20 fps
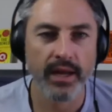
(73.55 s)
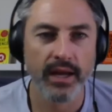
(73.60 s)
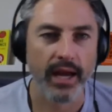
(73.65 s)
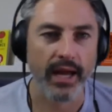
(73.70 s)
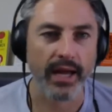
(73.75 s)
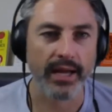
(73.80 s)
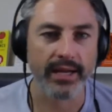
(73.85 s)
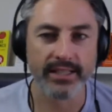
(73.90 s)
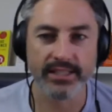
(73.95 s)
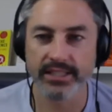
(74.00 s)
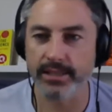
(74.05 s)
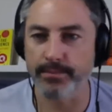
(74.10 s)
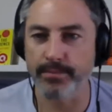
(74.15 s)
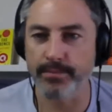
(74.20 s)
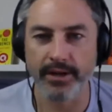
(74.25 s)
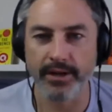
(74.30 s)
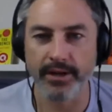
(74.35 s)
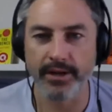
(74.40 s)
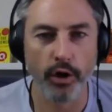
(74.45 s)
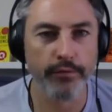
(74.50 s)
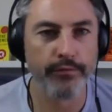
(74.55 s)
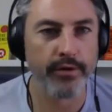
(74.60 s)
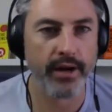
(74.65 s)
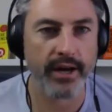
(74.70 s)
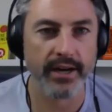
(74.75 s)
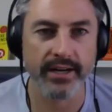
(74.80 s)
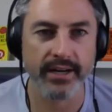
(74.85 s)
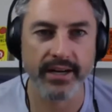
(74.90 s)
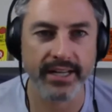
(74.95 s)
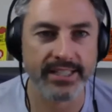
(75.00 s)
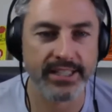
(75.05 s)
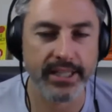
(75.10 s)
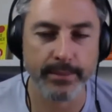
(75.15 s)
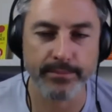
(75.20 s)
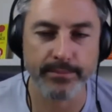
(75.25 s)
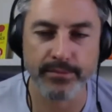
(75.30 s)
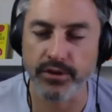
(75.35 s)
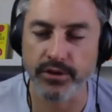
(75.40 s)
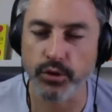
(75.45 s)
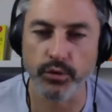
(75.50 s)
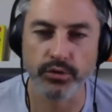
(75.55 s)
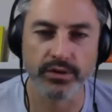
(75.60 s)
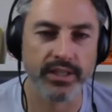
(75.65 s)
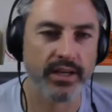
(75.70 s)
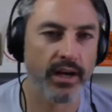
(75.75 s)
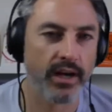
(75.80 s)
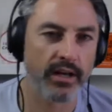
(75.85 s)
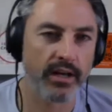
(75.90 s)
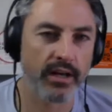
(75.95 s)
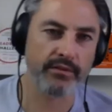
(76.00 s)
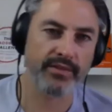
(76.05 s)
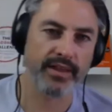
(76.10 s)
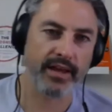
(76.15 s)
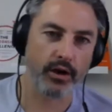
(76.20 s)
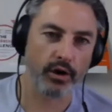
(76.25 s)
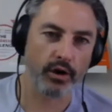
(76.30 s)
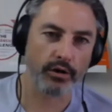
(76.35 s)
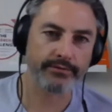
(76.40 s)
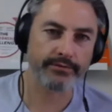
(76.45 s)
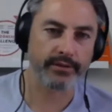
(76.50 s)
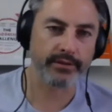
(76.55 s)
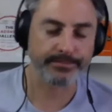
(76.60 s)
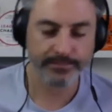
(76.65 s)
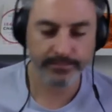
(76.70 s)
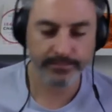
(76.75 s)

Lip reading: And it's simply an offer and an acceptance or denial of that offer.